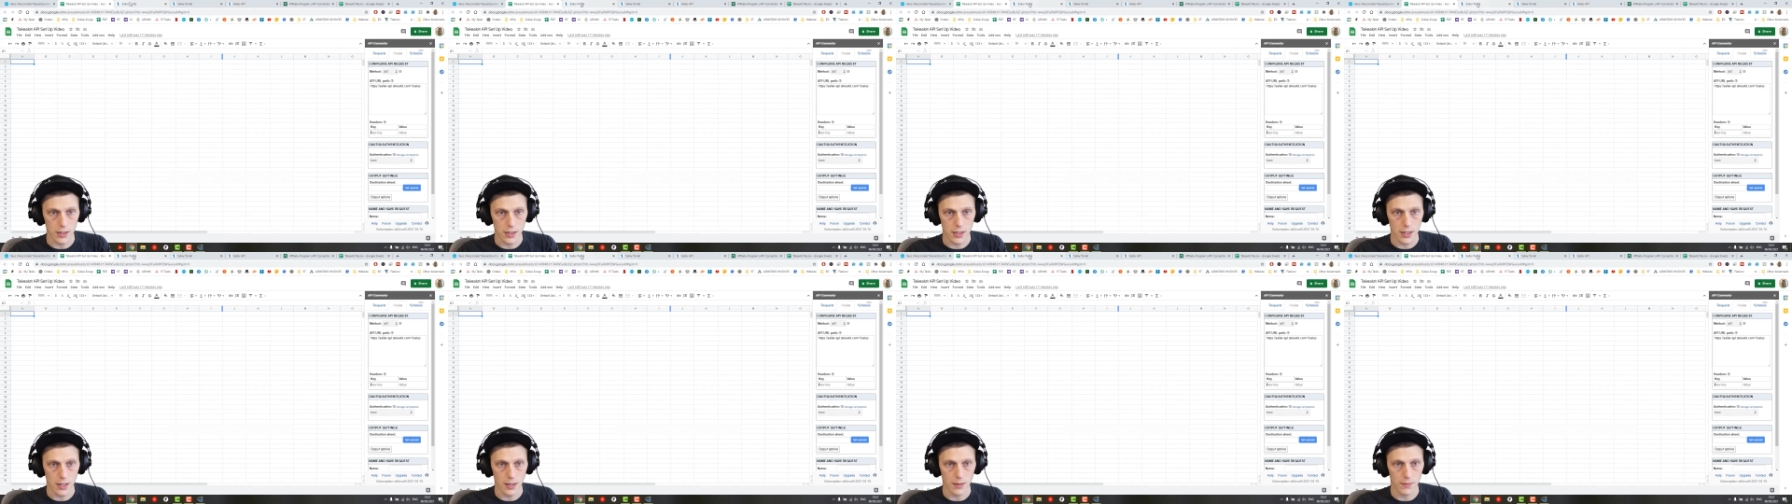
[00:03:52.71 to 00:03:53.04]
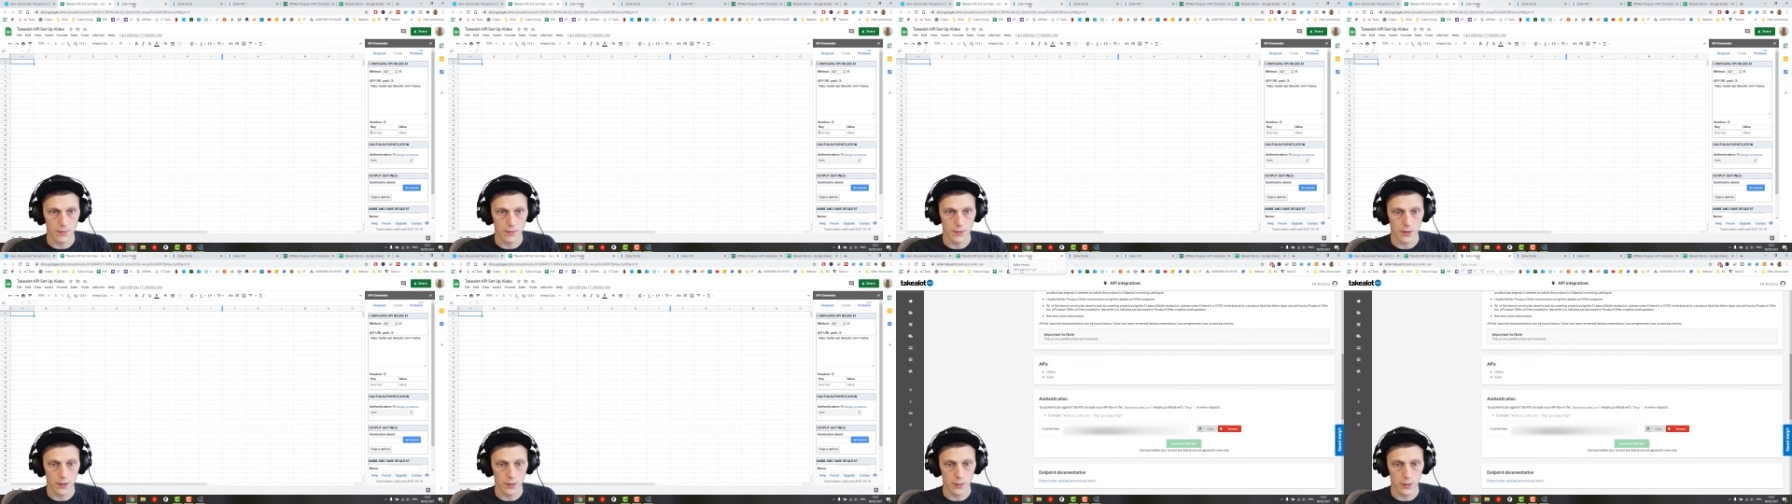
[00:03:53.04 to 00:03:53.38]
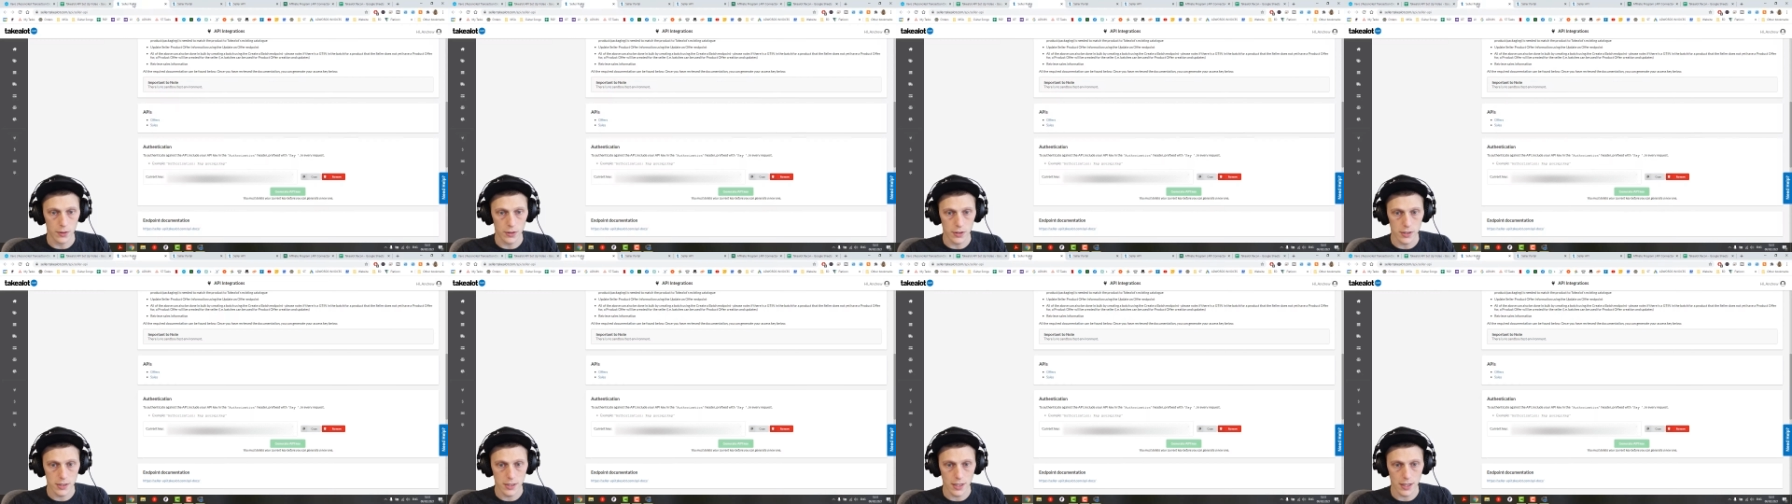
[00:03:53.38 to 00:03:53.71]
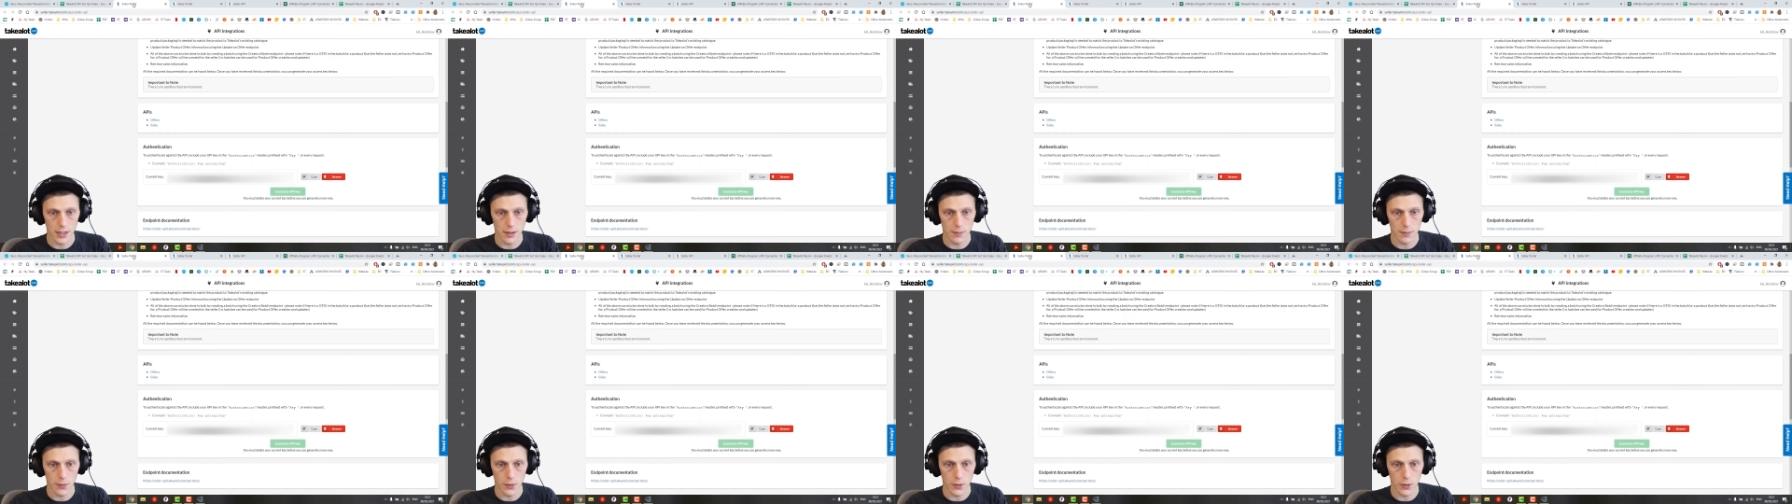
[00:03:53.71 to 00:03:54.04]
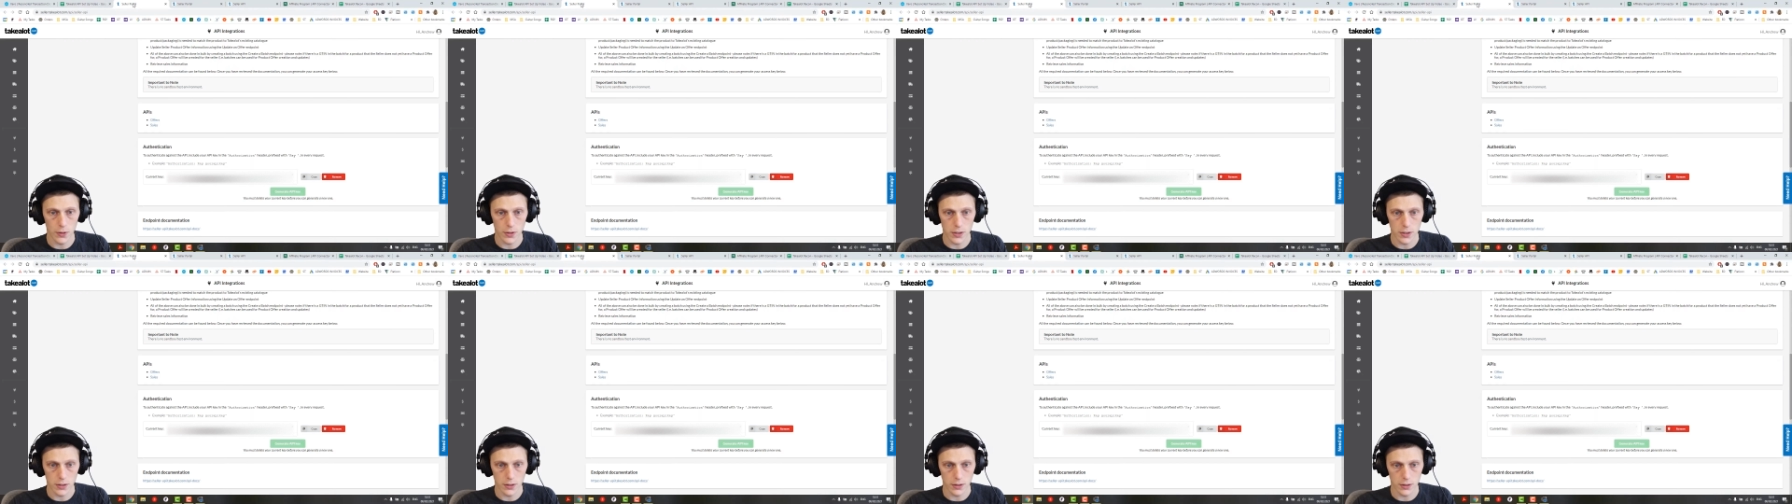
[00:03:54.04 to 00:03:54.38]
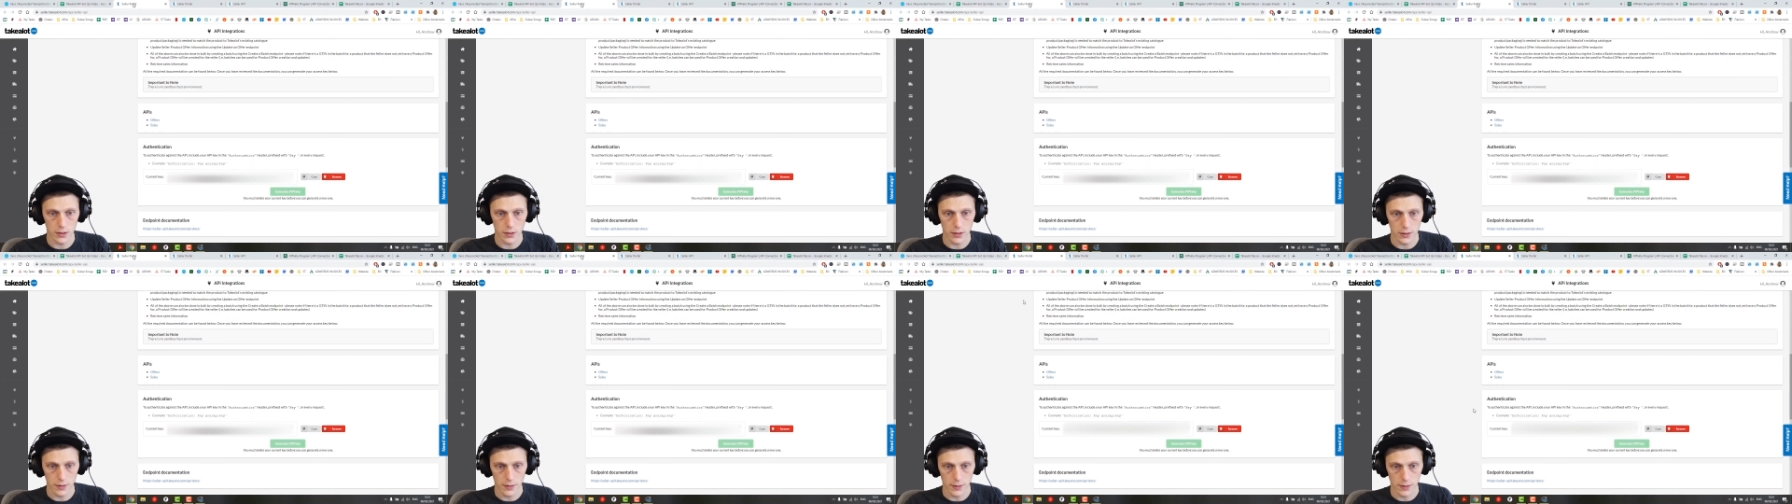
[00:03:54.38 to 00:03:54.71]
to come from your seller
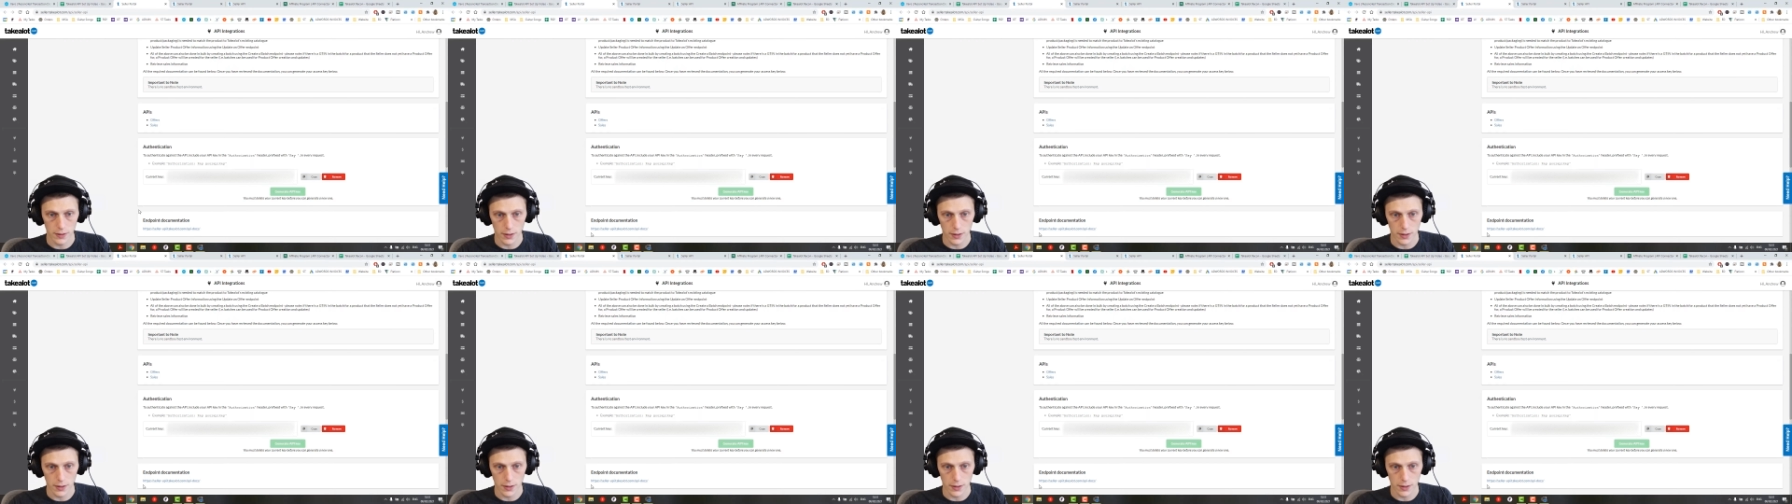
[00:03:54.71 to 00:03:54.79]
portal